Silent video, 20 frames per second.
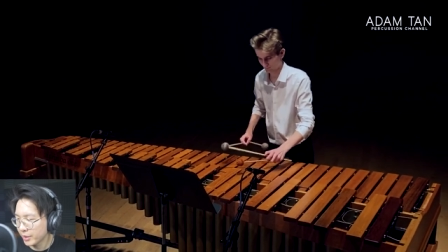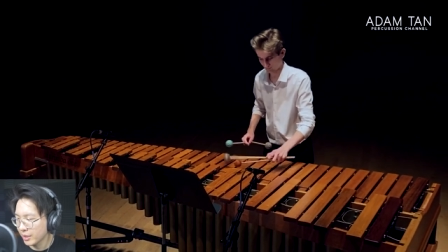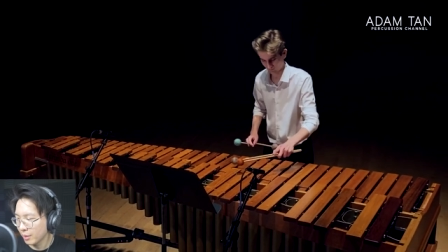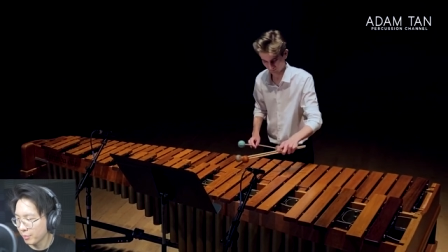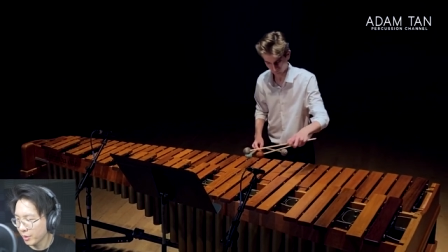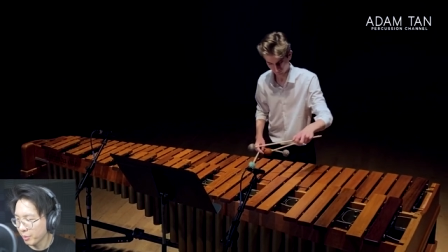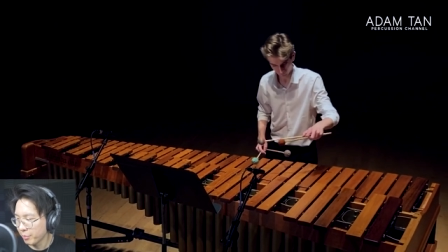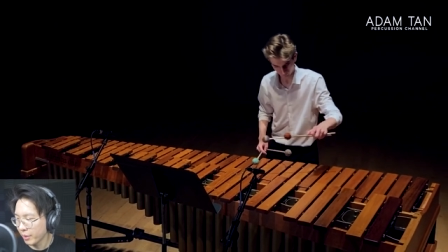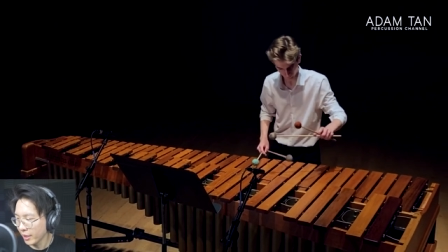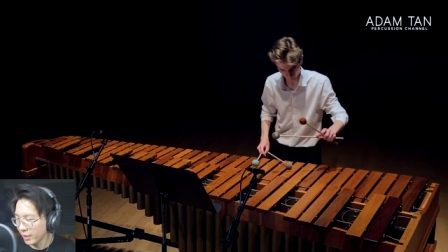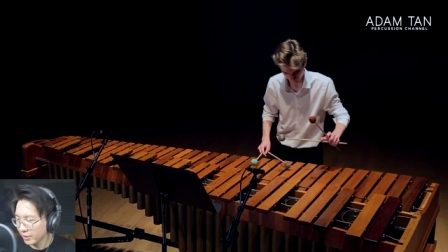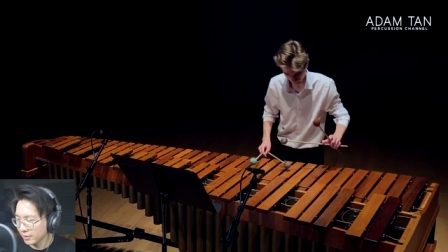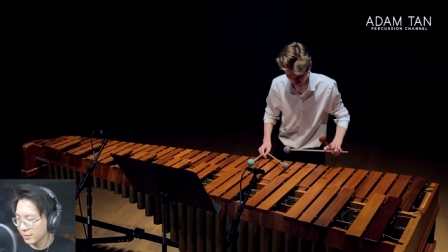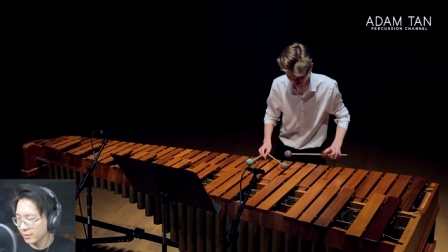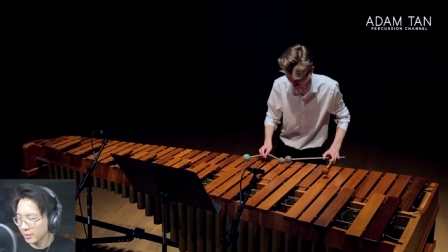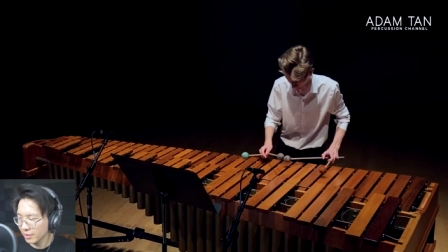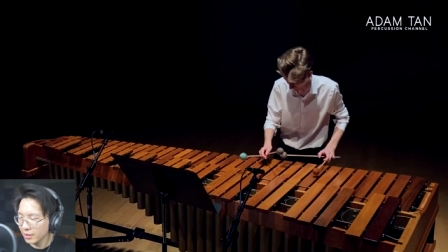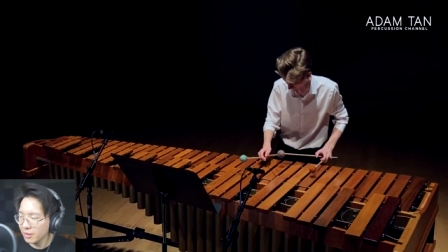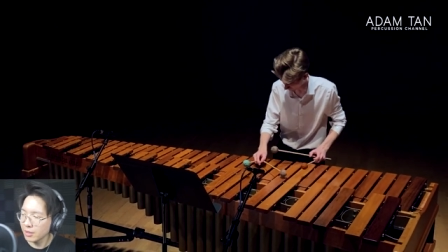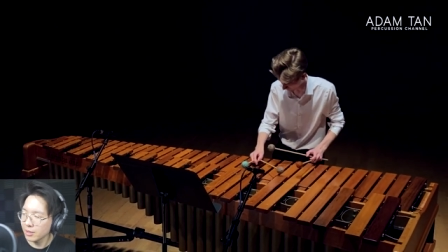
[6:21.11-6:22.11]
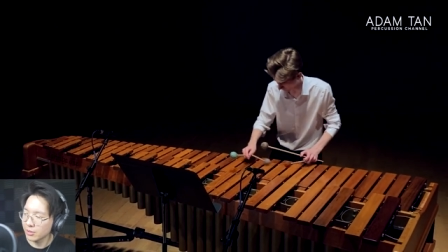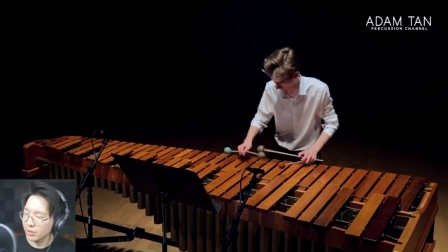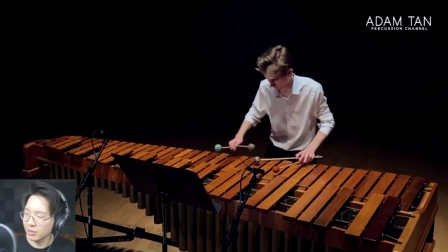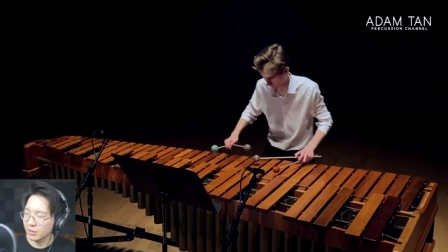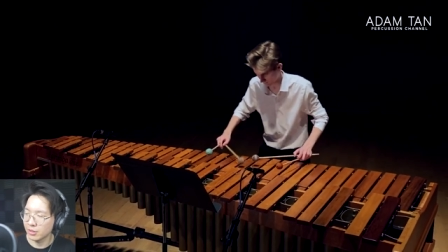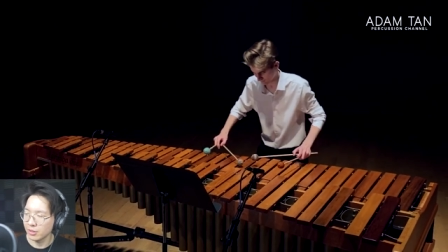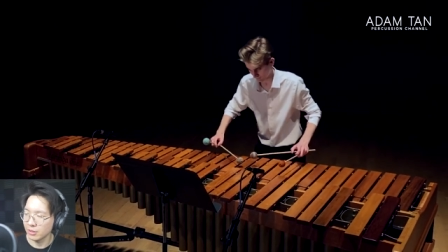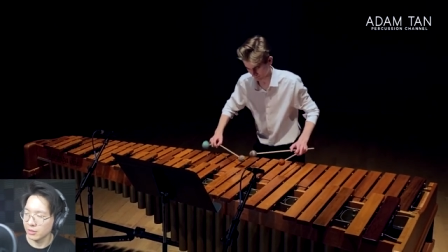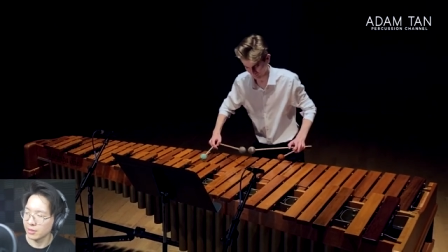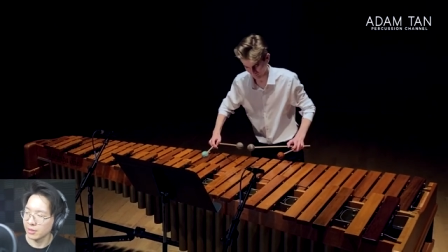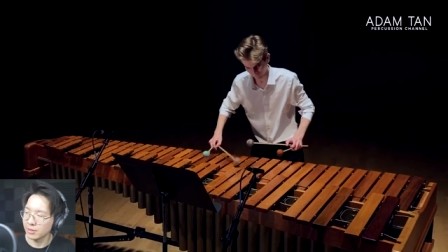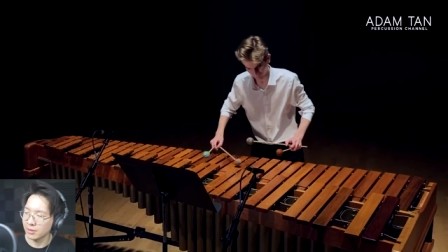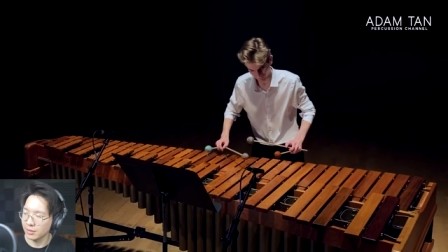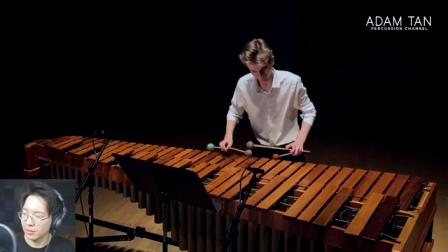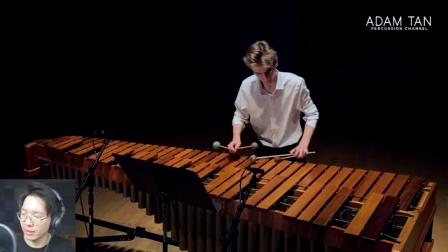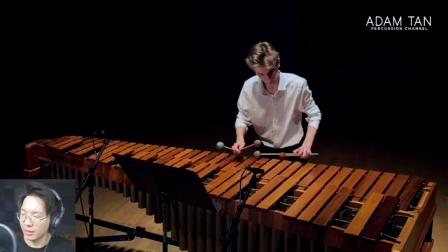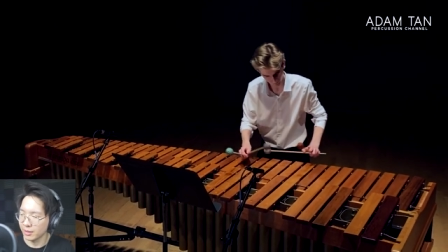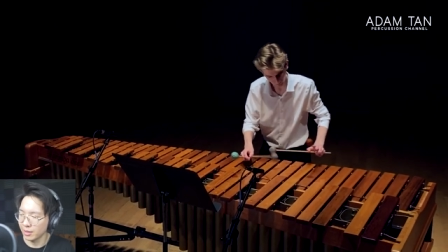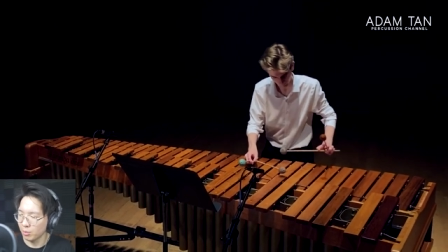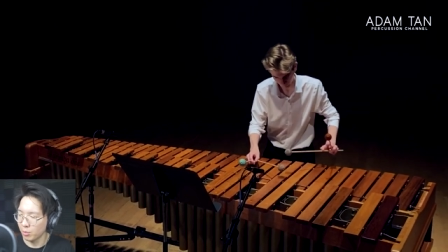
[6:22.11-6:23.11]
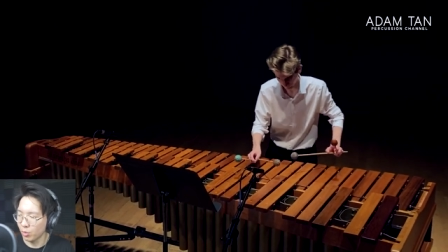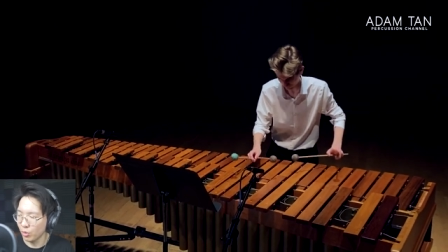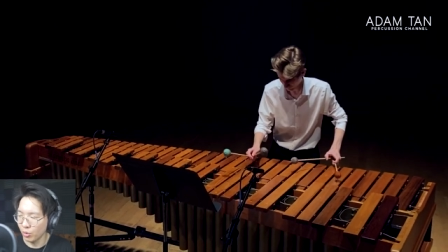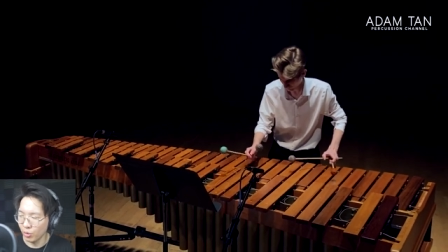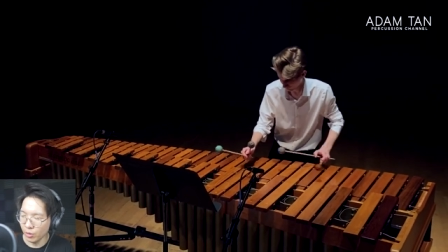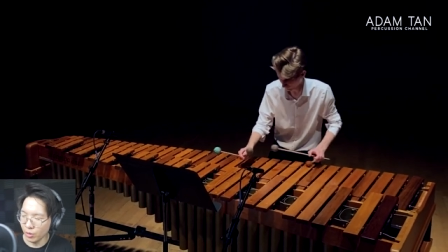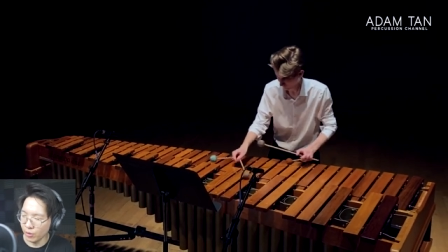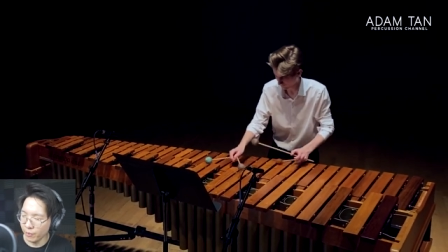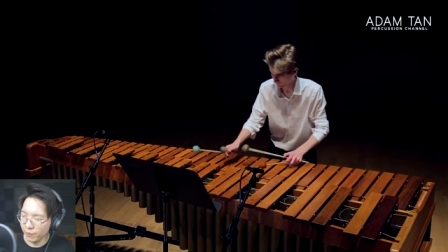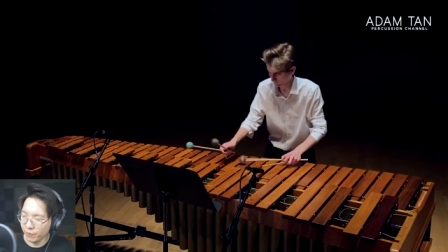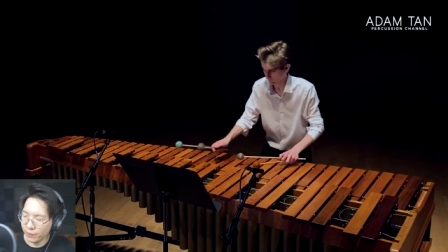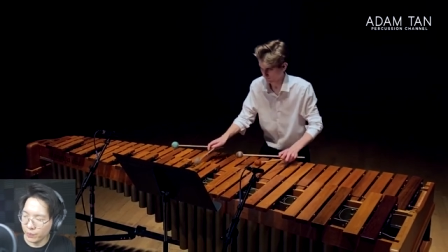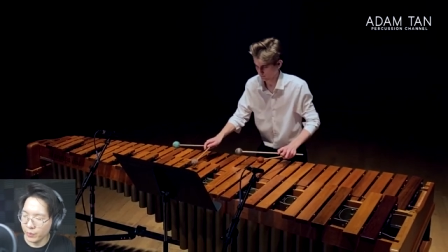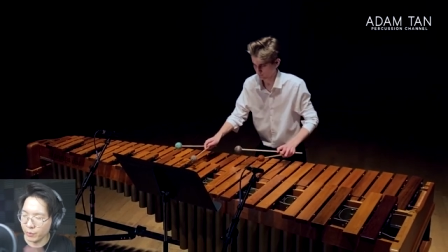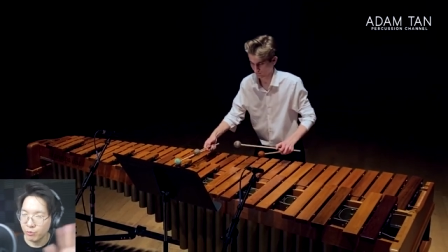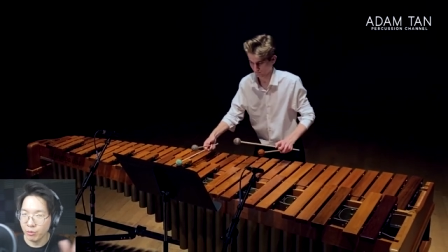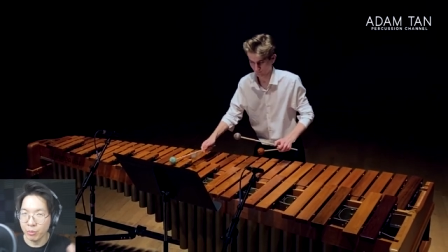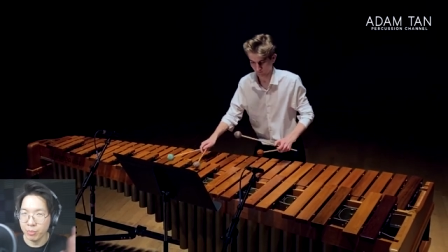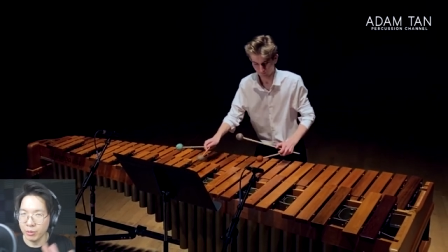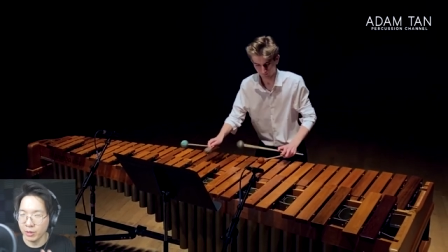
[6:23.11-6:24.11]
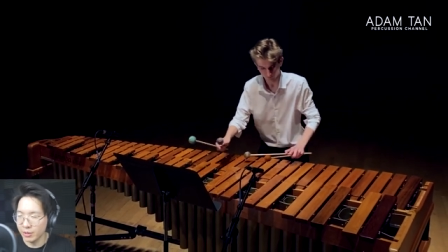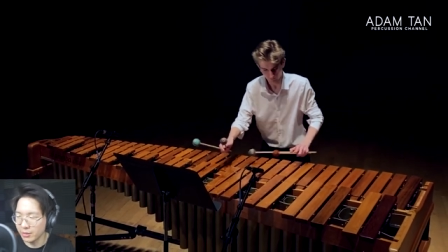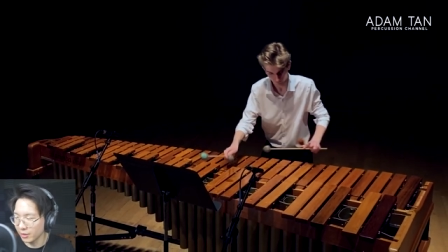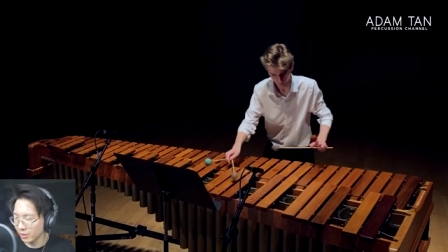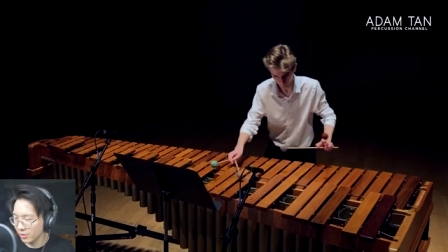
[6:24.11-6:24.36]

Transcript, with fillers: pick up the pace here, just because this is like a more ripply